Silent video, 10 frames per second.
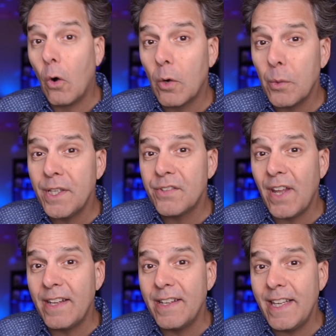Or when you
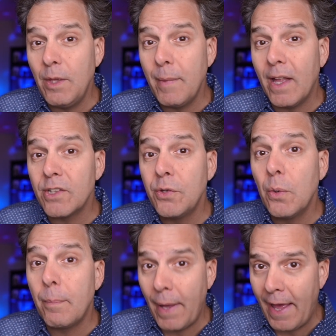send an email
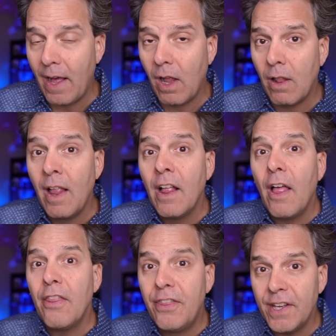to a pal,
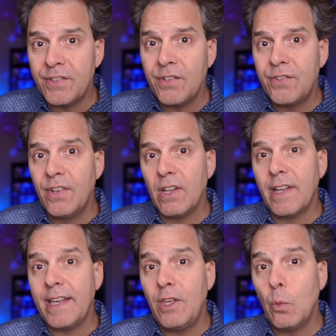this is the
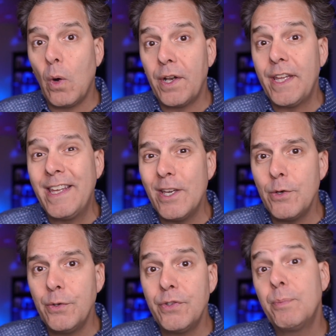link you want to
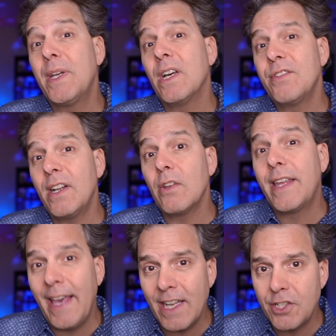use because it'll
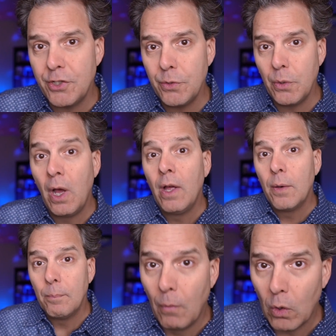get you
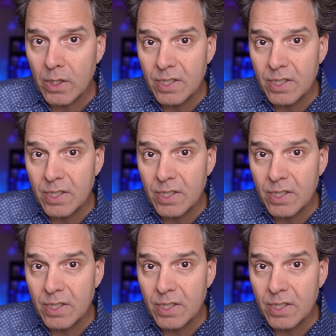more